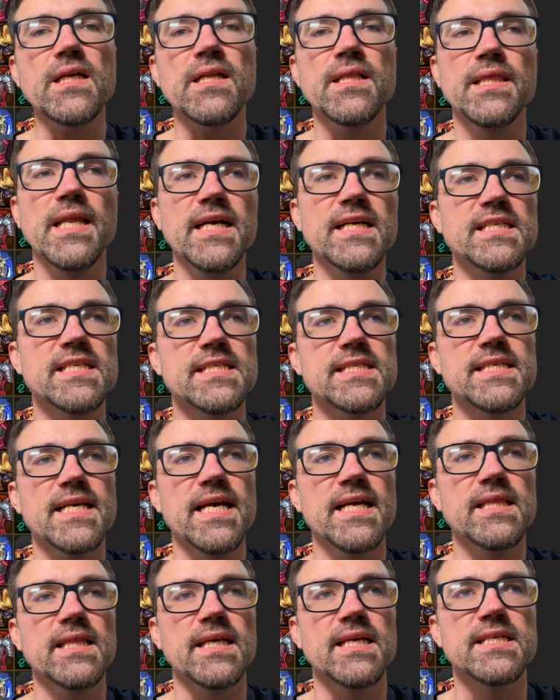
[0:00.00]
Next
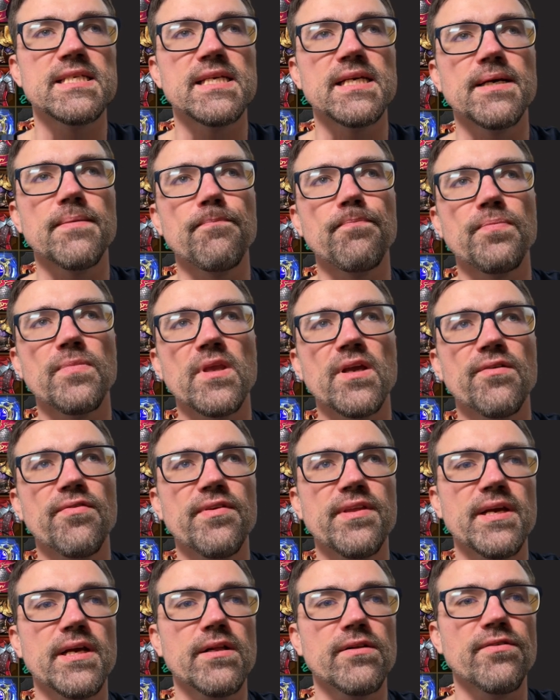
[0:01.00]
set is
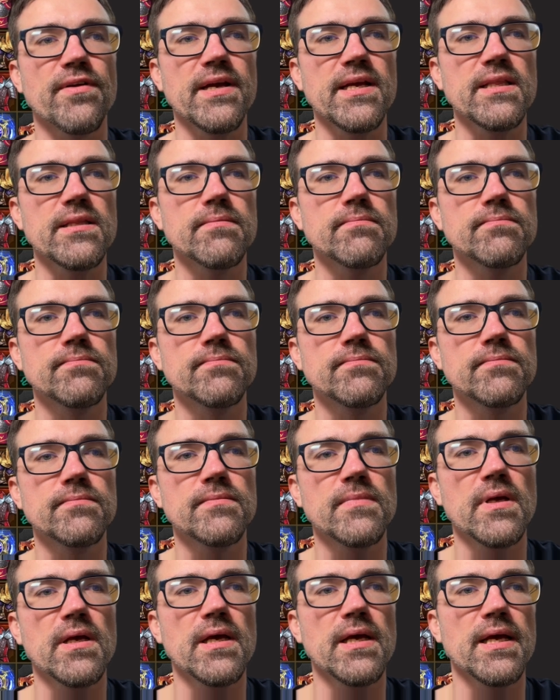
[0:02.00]
Critical Rate.
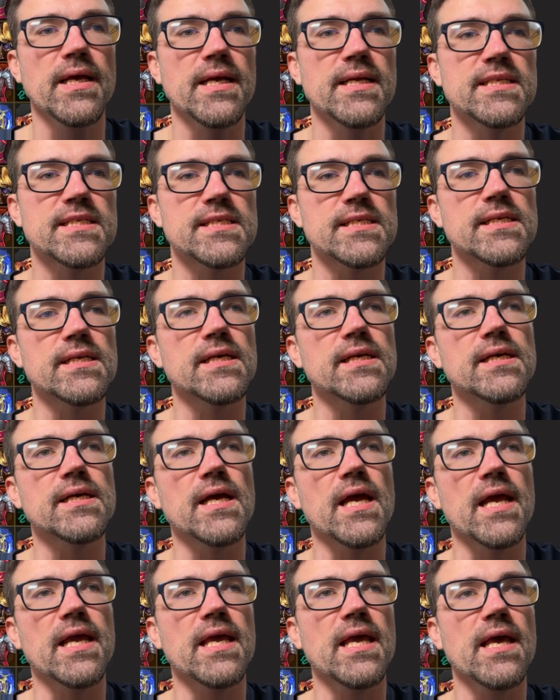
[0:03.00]
It's
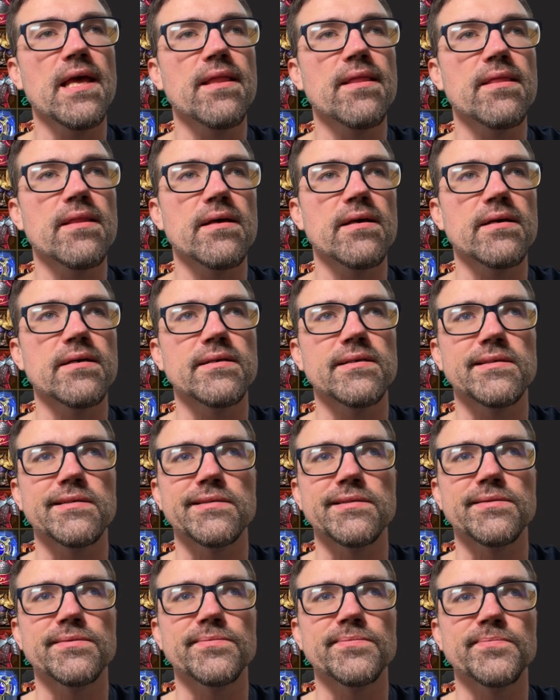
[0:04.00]
again
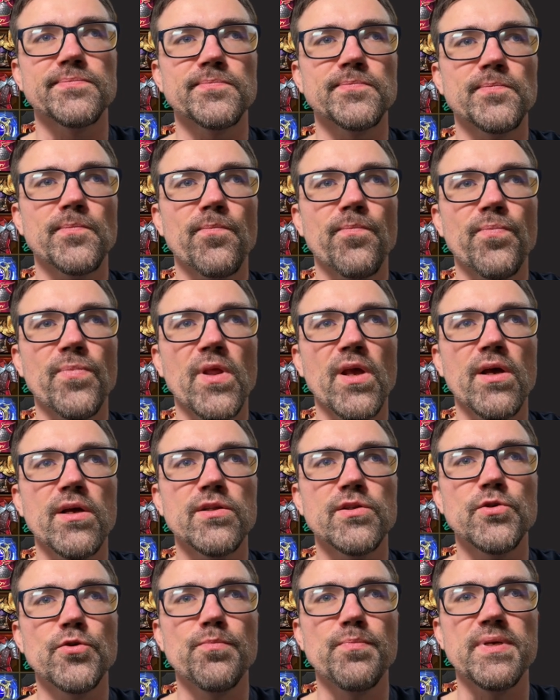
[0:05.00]

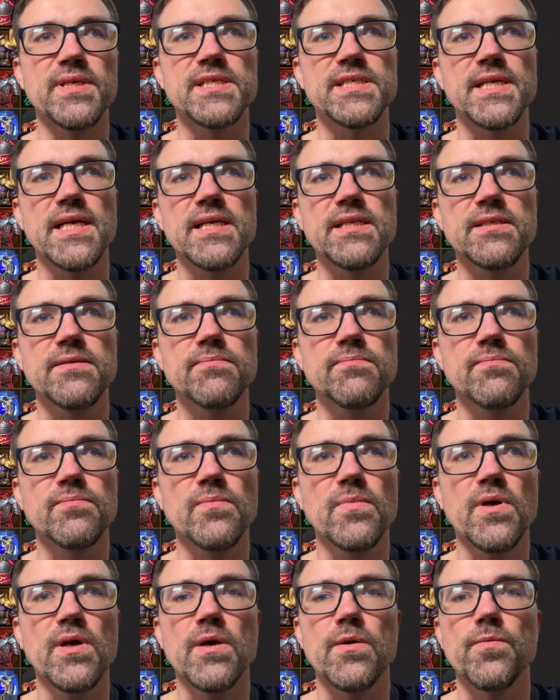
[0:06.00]
2-piece set
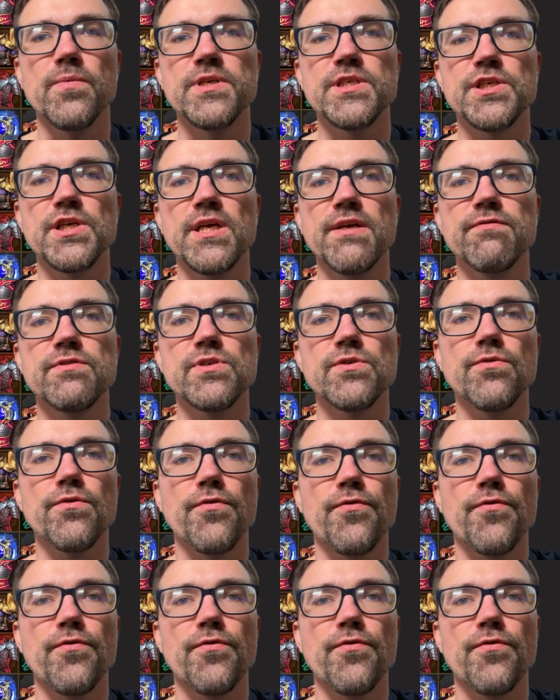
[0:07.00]
which gives you